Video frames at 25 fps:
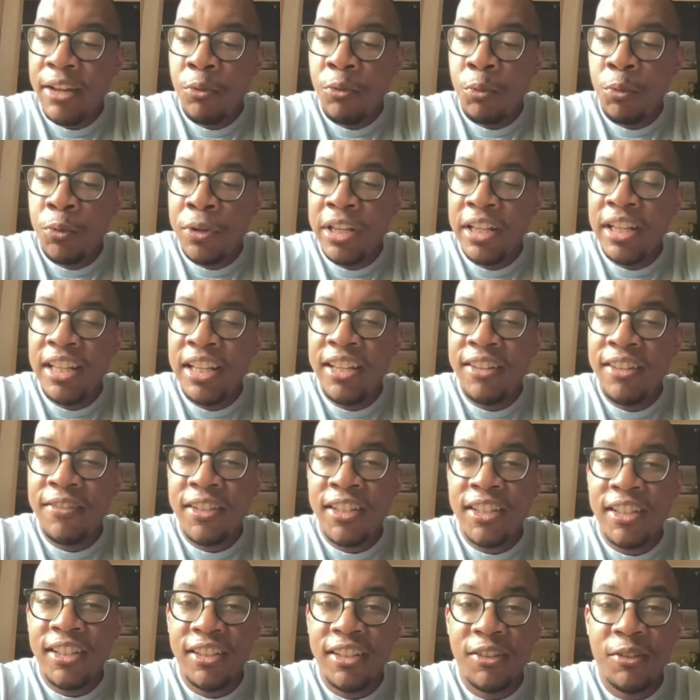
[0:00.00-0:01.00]
We leave
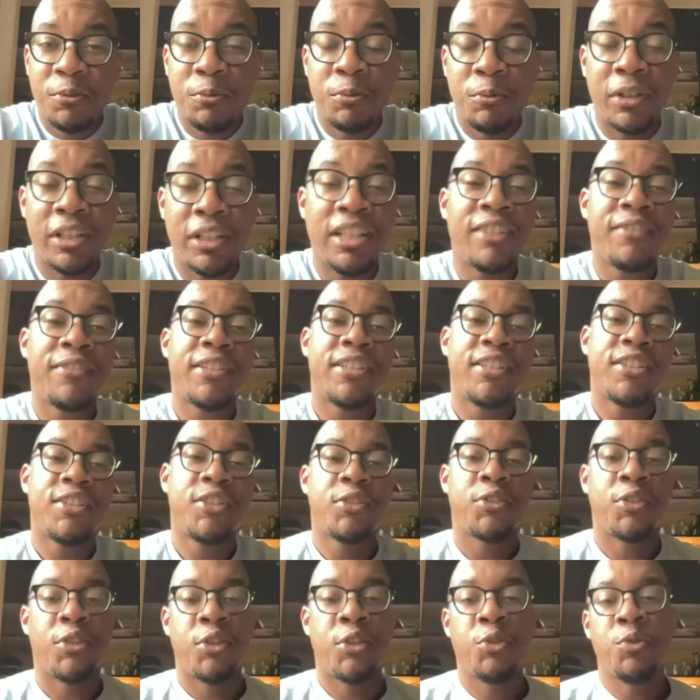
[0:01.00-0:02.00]
it
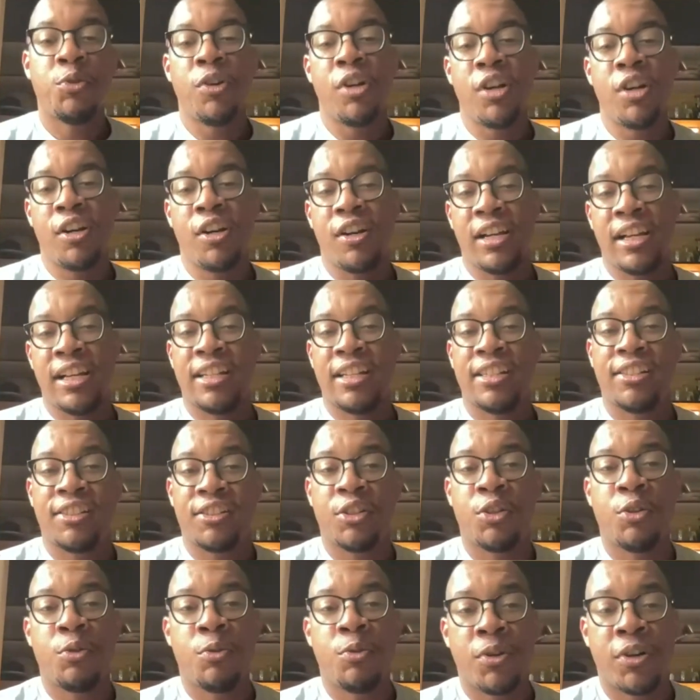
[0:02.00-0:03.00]
to you all as
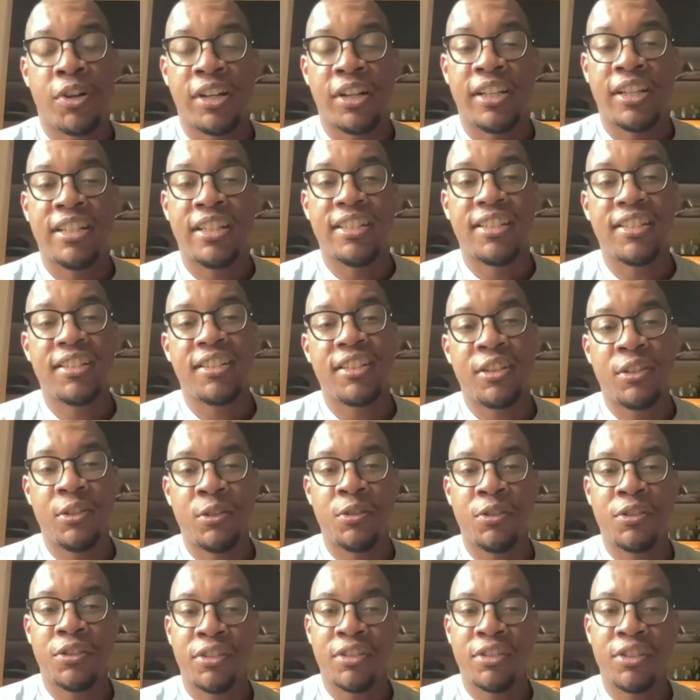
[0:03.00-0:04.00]
the awardees to
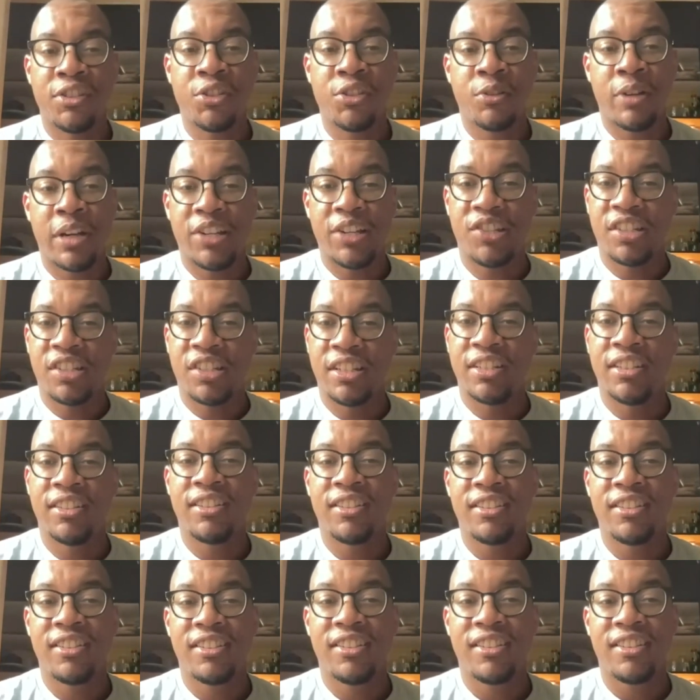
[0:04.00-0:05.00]
use your discretion
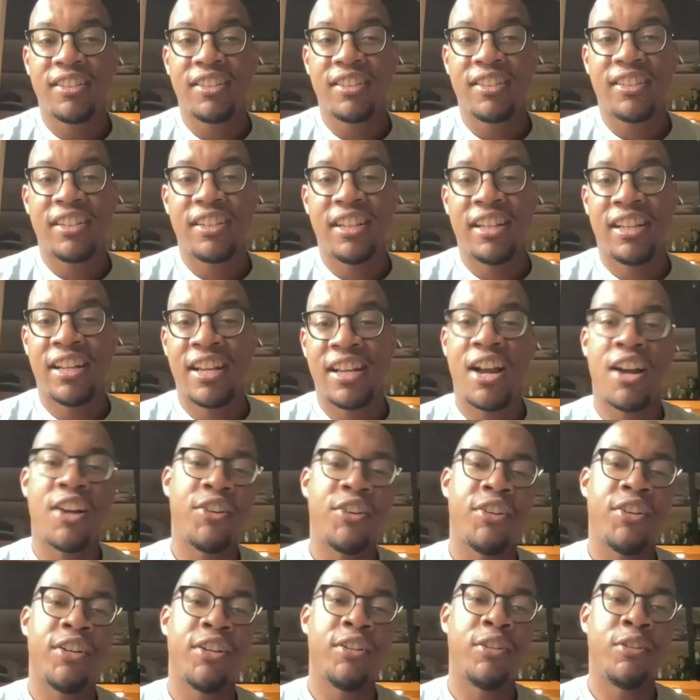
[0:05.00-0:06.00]
and how
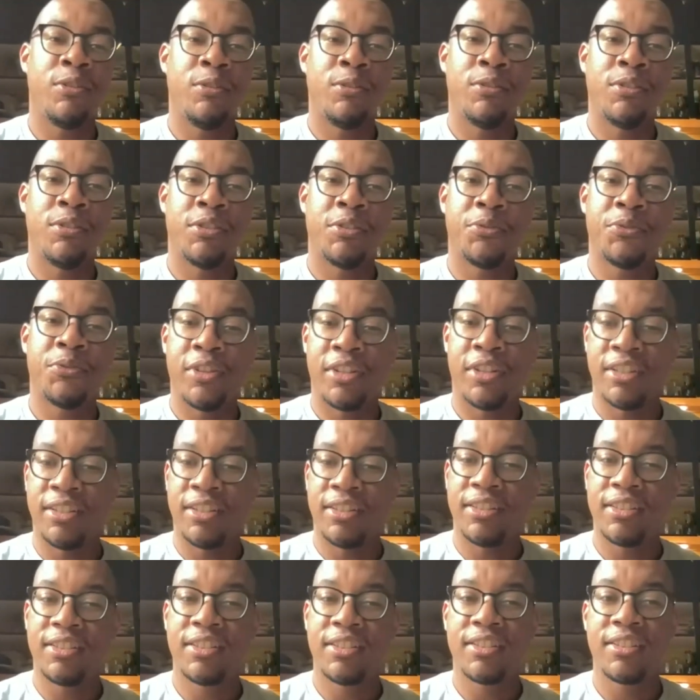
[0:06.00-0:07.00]
you're going to use your
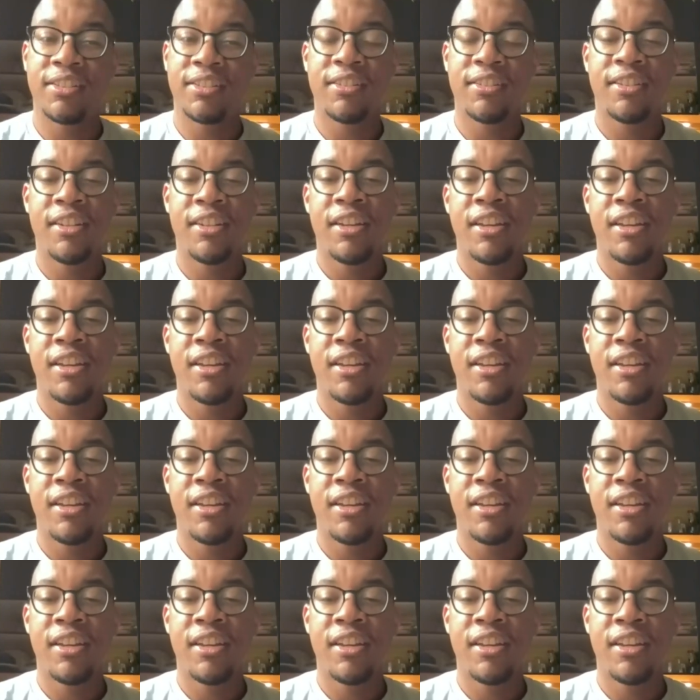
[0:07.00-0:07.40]
funds.